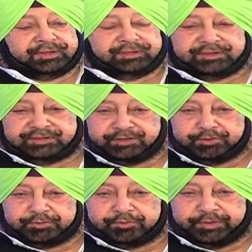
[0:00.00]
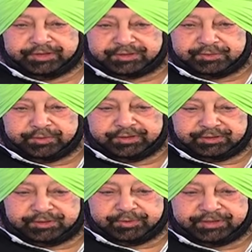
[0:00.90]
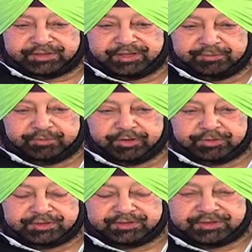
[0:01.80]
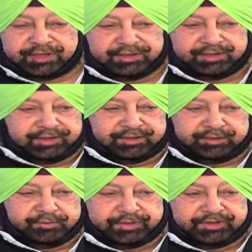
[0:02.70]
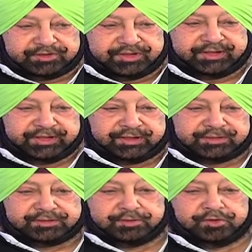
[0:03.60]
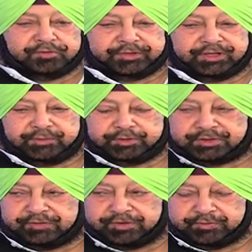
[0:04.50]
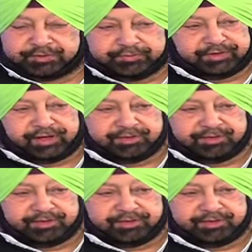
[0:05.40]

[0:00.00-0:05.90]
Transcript: Then this new the wheat came about, and suddenly within 3 years the whole of Punjab was covered with wheat.